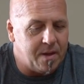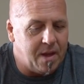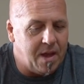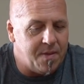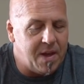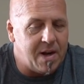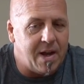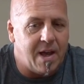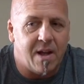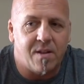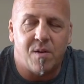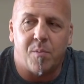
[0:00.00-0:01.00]
And then I
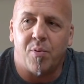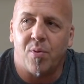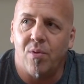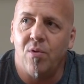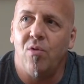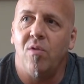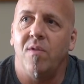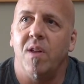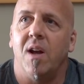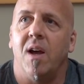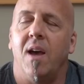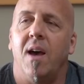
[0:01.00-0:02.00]
had to prove
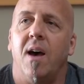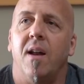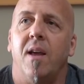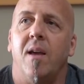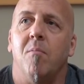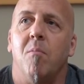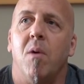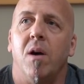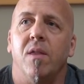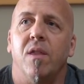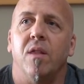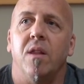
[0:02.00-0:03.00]
that I had a
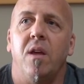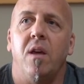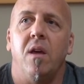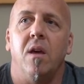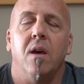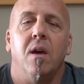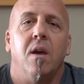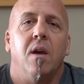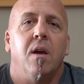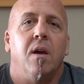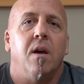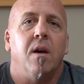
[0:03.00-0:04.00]
monthly
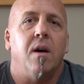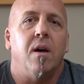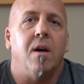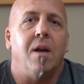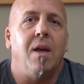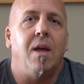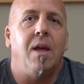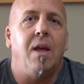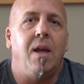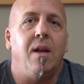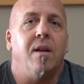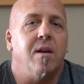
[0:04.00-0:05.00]

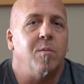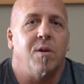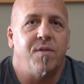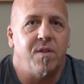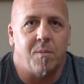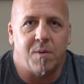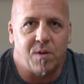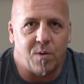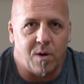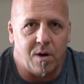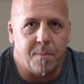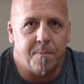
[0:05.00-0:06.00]
income of some
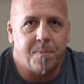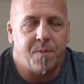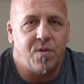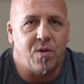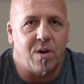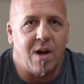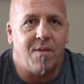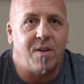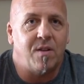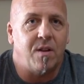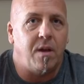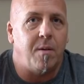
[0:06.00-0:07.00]
sort. So
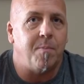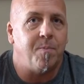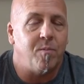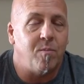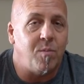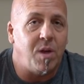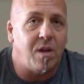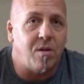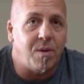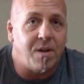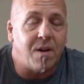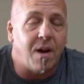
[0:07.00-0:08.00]
obviously, being a
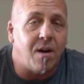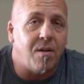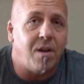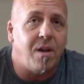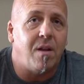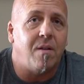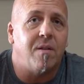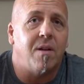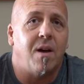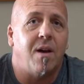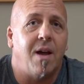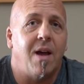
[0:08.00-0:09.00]
retiree,
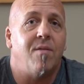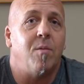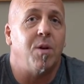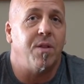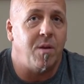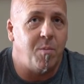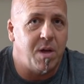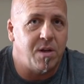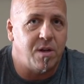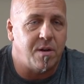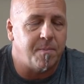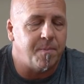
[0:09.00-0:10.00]
I have a monthly
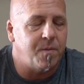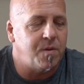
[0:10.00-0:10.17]
pension.